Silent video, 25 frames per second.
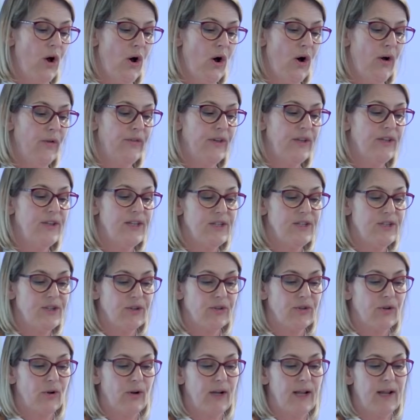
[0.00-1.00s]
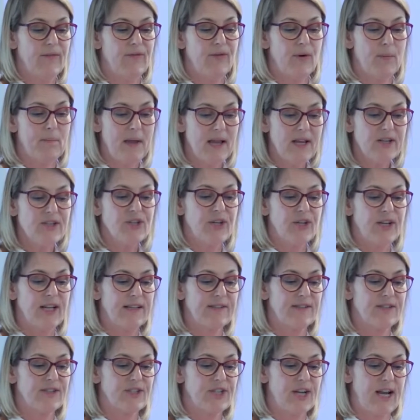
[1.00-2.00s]
on the digital information
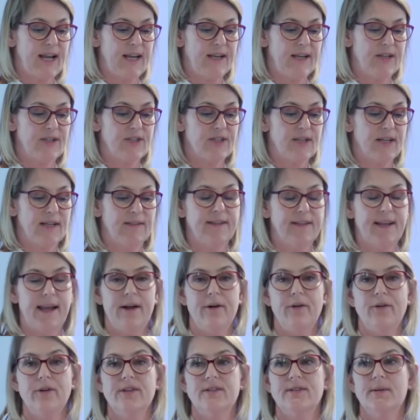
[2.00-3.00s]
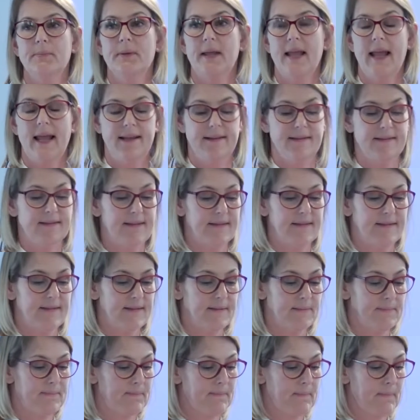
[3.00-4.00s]
exchange in terrorism cases.